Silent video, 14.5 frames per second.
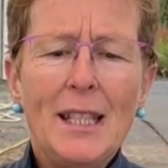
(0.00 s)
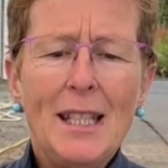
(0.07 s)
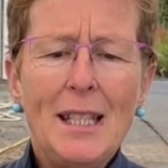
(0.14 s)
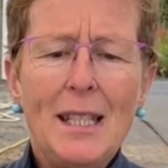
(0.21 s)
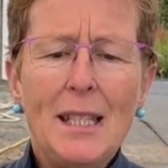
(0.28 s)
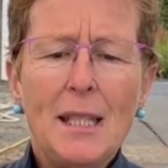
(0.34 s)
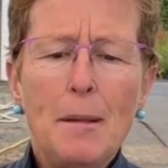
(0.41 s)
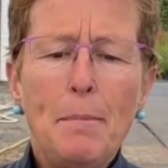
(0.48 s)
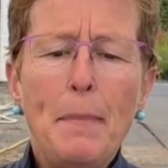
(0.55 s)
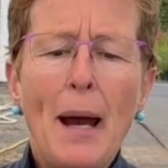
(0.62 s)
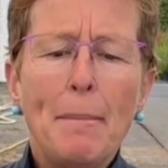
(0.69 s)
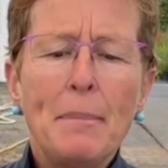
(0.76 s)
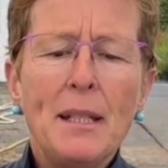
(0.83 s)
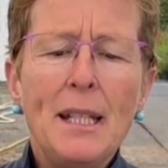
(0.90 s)
This is the
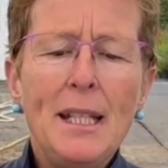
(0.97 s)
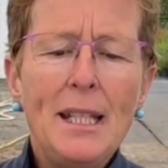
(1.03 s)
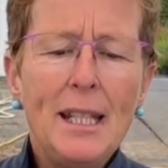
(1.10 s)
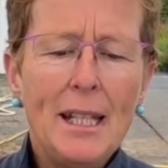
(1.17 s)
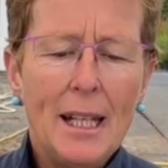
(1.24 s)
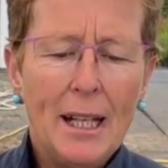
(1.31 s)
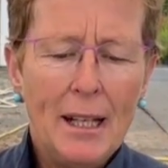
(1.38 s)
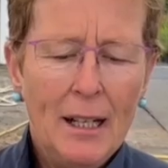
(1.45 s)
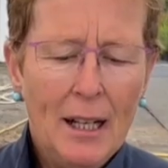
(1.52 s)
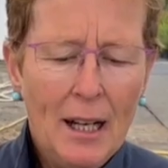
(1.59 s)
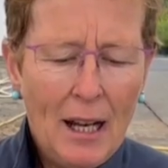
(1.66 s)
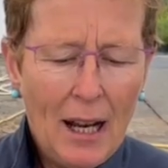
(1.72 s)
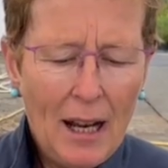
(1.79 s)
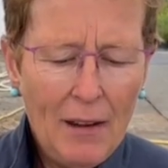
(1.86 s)
Baptisia,
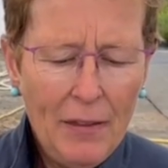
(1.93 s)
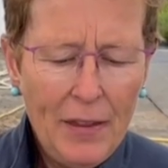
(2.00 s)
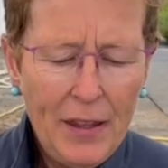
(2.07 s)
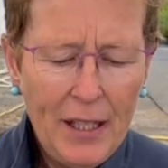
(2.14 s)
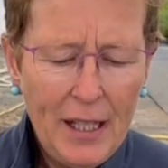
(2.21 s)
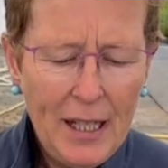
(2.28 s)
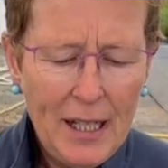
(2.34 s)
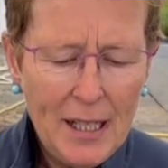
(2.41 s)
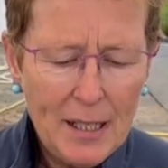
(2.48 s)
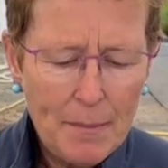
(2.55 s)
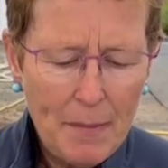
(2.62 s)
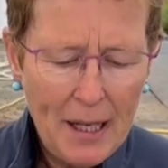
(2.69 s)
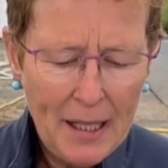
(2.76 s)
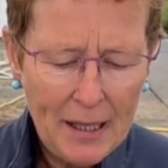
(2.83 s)
and these
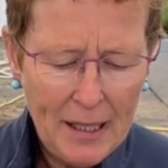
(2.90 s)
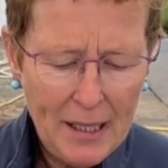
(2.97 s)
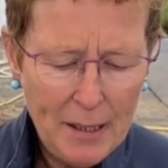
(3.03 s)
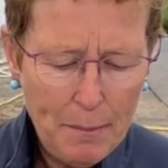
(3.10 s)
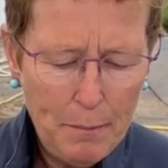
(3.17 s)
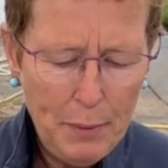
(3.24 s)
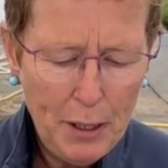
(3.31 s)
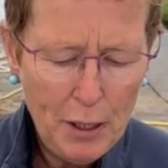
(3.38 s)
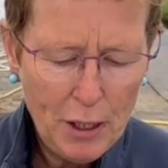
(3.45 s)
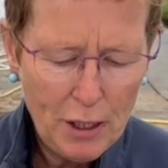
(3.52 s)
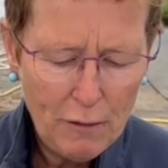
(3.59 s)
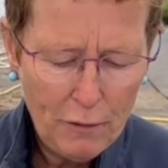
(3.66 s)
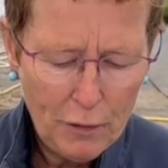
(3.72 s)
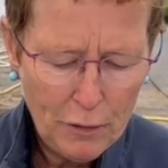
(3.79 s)
make these
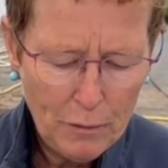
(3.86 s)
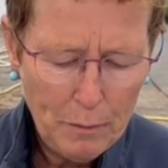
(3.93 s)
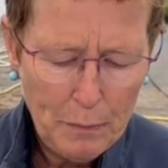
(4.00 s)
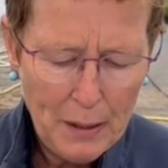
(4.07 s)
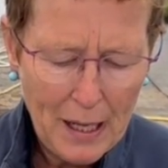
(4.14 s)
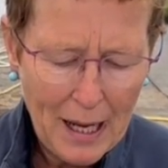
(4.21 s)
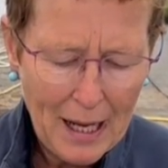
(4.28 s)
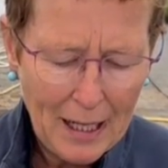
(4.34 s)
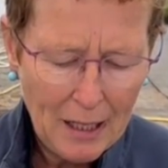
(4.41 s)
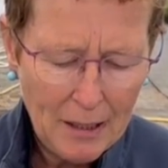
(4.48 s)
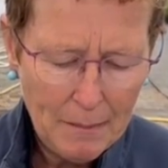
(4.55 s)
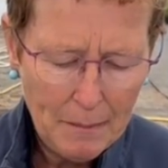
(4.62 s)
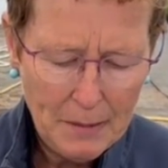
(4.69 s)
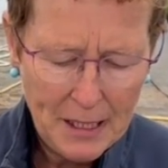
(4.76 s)
beautiful black
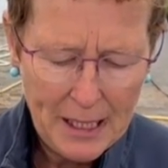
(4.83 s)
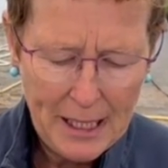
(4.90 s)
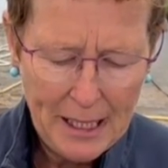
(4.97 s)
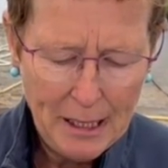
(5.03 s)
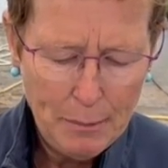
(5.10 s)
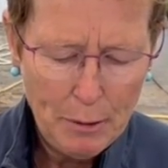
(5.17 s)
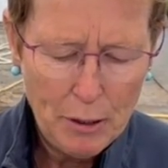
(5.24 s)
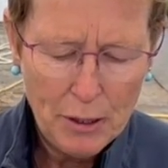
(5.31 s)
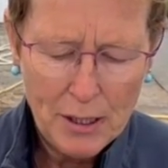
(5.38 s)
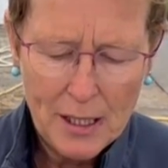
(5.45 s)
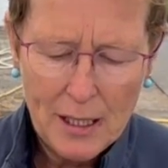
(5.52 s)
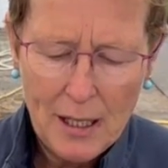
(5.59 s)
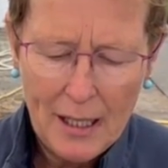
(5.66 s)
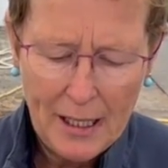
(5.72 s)
seed
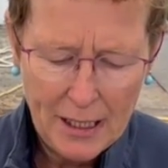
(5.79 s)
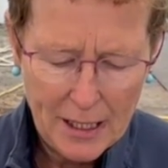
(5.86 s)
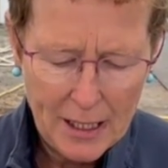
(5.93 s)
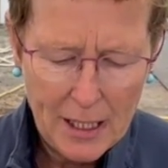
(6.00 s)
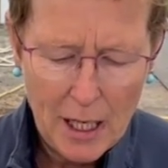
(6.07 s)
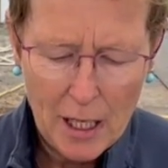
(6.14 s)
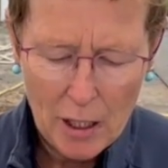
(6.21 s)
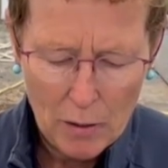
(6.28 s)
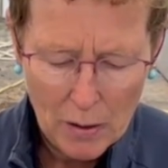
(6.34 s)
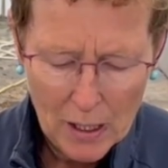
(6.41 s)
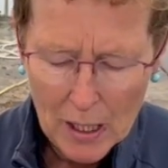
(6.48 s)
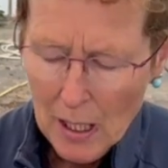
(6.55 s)
pods like so.